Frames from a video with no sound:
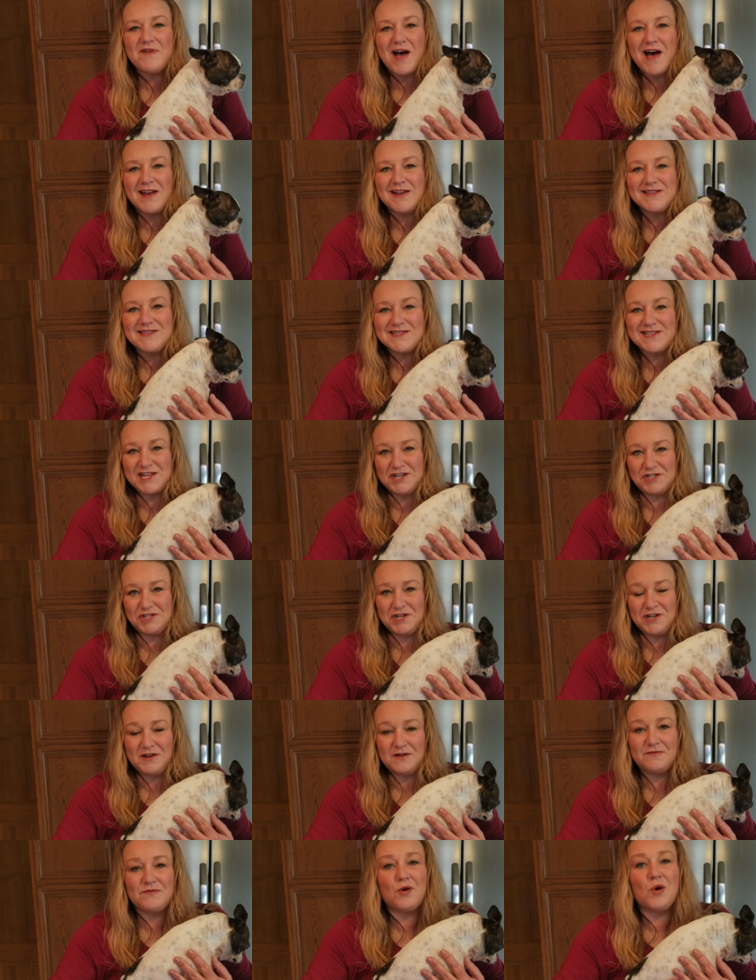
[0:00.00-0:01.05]
Honest
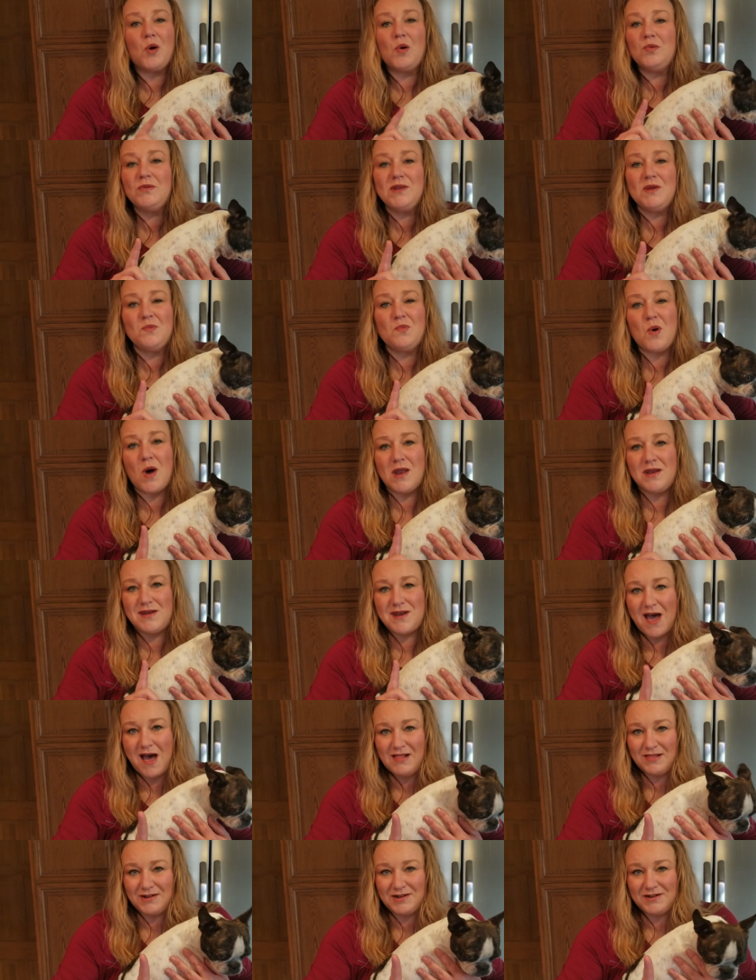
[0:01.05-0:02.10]
Kitchen for only
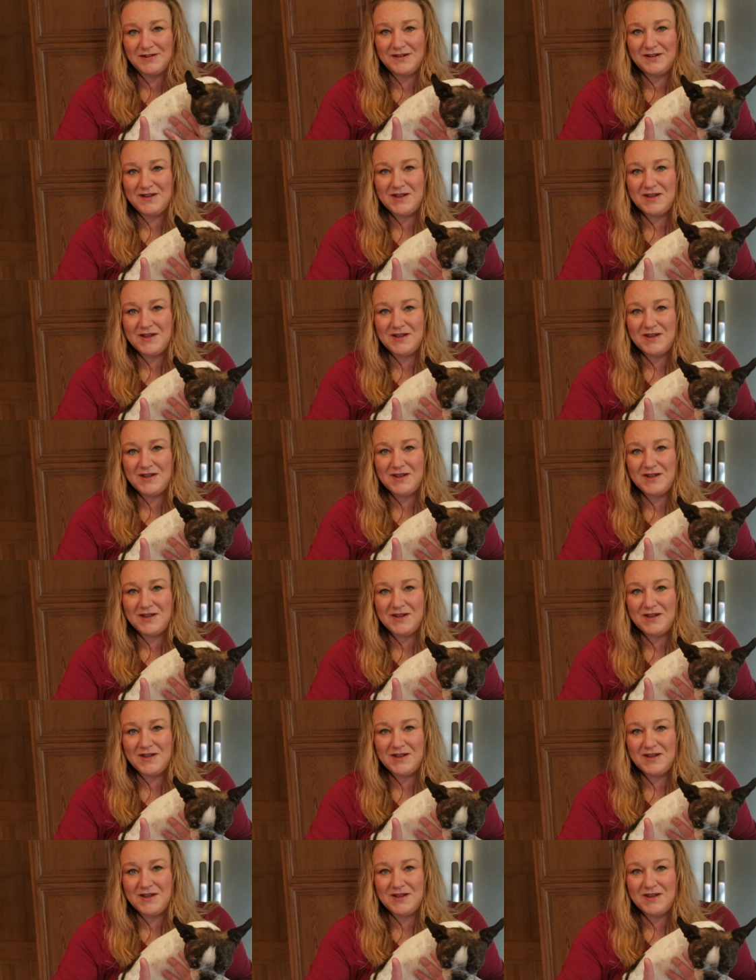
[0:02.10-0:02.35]
$1